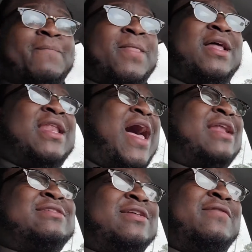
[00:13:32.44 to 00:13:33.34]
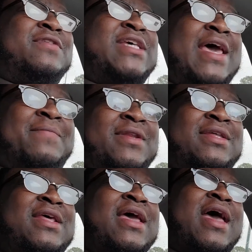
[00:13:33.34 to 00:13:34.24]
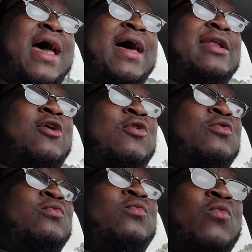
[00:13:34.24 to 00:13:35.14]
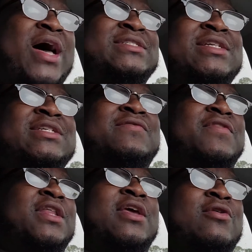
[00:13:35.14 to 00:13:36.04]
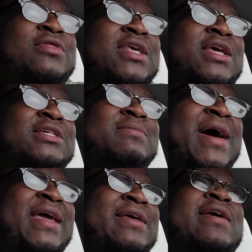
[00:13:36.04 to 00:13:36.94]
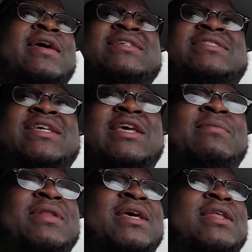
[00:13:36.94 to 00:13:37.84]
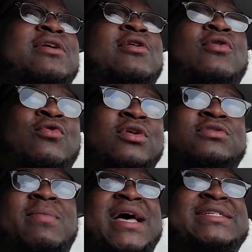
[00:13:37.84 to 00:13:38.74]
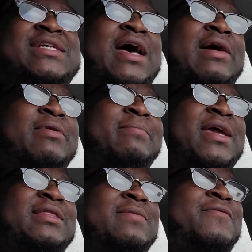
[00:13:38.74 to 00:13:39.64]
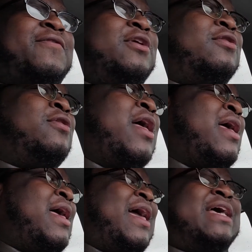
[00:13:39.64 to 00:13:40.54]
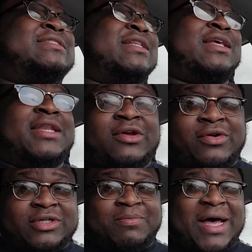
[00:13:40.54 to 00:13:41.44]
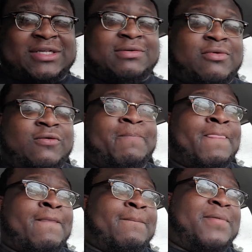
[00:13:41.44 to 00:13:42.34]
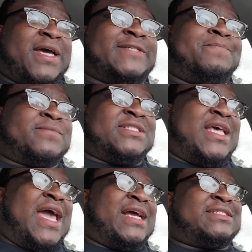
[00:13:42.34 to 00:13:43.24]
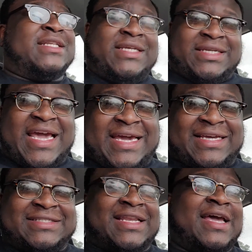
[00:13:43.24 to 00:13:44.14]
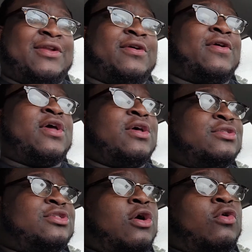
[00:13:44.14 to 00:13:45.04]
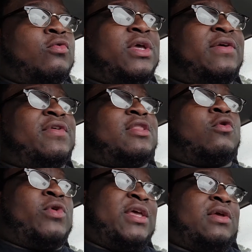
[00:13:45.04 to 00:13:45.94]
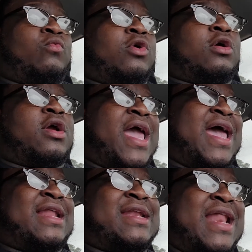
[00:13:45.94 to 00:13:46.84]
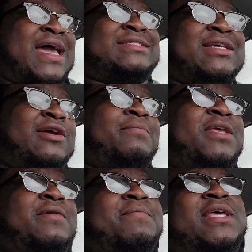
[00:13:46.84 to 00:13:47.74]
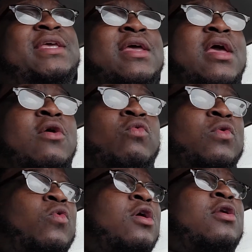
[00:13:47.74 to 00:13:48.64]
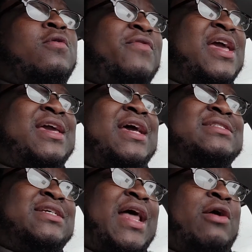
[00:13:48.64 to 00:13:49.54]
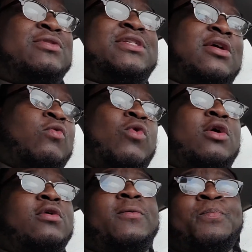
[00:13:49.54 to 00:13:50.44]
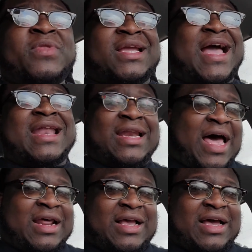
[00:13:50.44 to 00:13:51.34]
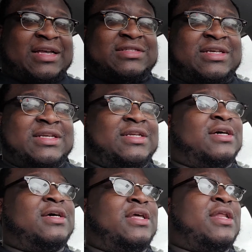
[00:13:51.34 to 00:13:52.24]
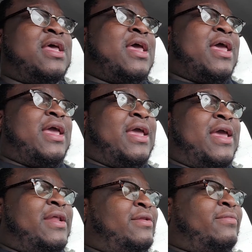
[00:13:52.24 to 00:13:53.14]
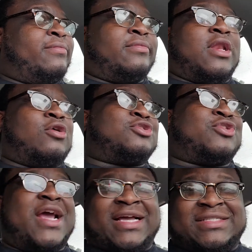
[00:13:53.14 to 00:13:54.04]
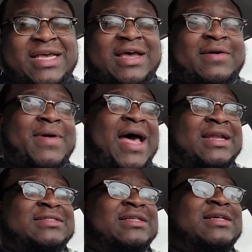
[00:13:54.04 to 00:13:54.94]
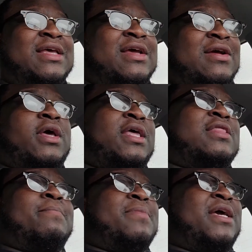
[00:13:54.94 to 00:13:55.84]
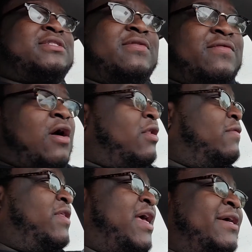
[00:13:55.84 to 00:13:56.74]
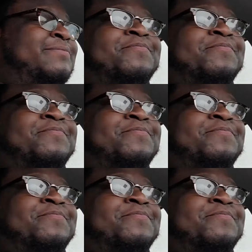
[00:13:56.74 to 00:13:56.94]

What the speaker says: a lot of stuff is happening. I know watching this video things might seem linear, or it's my job to make them feel as linear as possible, but it's actually days later. So even though we were at a nice Airbnb, we weren't on vacation. I was there to work, got a lot of content done, and lost track of time, honestly. In the mix of all of that,